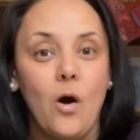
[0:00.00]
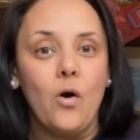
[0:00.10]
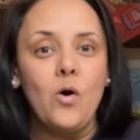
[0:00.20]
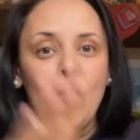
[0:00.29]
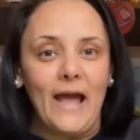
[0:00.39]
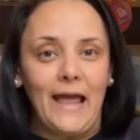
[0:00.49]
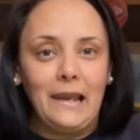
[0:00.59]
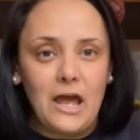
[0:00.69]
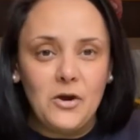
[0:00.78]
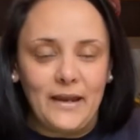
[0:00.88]
Oh,
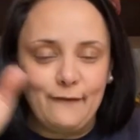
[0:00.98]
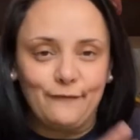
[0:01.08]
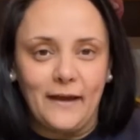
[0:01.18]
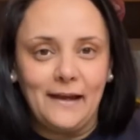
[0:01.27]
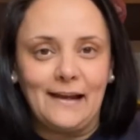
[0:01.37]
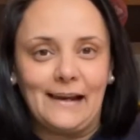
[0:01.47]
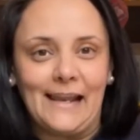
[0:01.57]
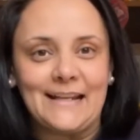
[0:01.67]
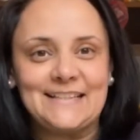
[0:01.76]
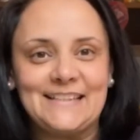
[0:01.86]
hello, Aoife.
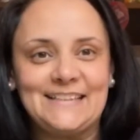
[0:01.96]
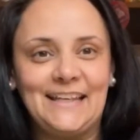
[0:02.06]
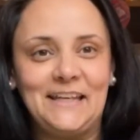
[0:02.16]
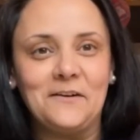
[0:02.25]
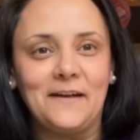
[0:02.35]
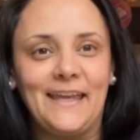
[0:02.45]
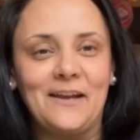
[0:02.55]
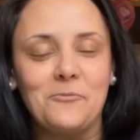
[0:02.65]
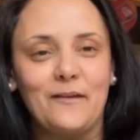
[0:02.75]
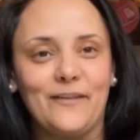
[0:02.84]
Glad to see you're
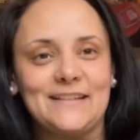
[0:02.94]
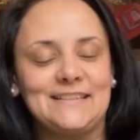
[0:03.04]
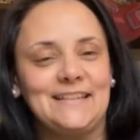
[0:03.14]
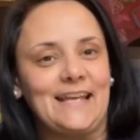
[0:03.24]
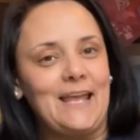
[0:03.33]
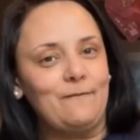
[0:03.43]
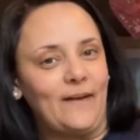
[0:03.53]
here with us today.